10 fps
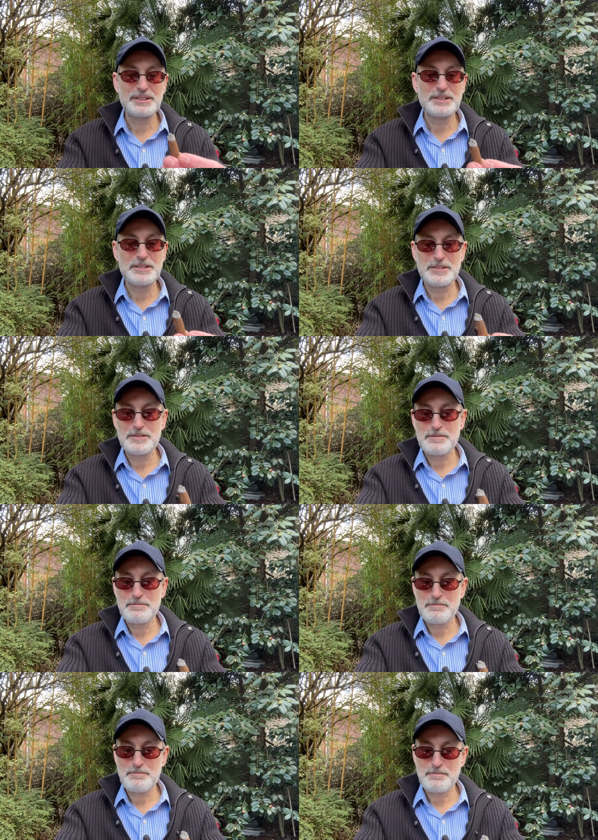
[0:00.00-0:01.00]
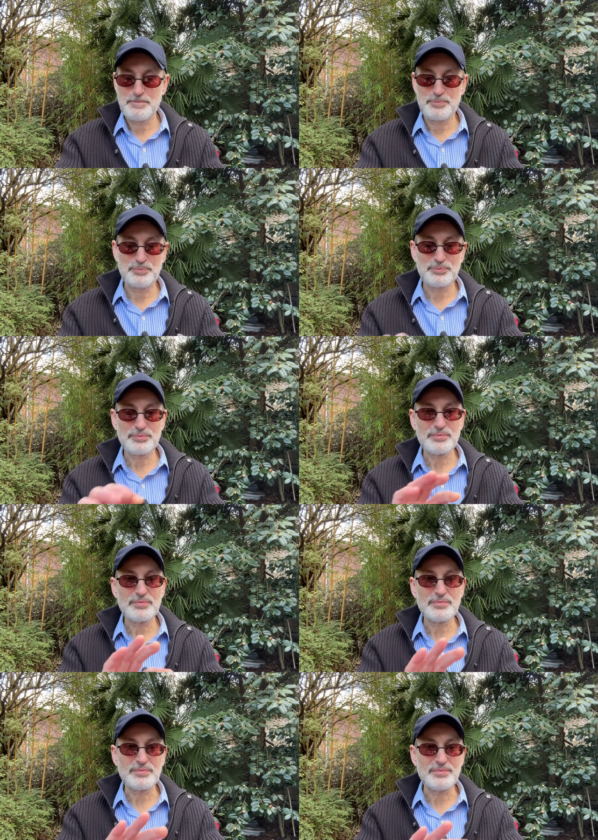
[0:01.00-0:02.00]

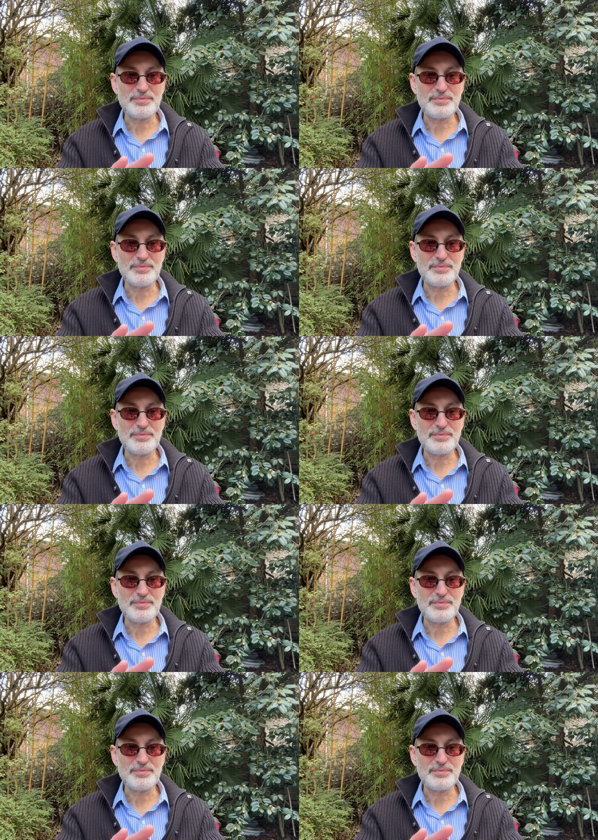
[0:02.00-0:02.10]
No one is speaking in this clip.